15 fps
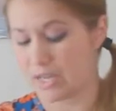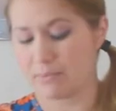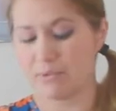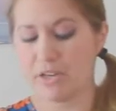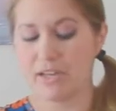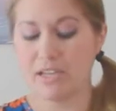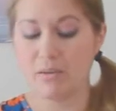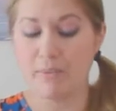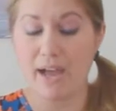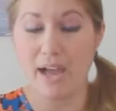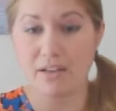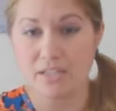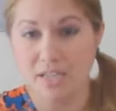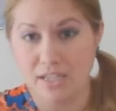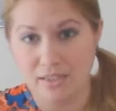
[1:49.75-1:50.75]
I'm talking
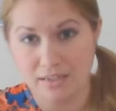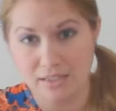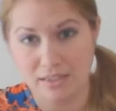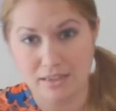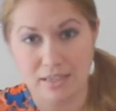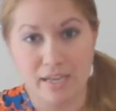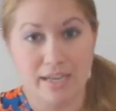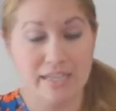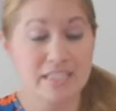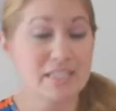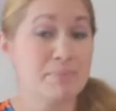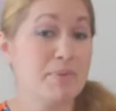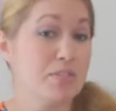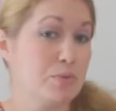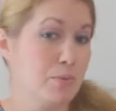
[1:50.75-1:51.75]
about the lines
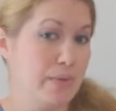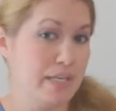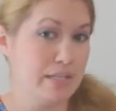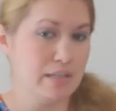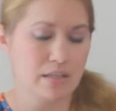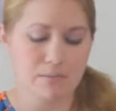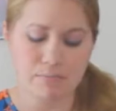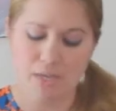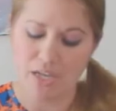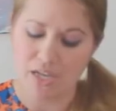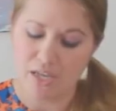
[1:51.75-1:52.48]
between them.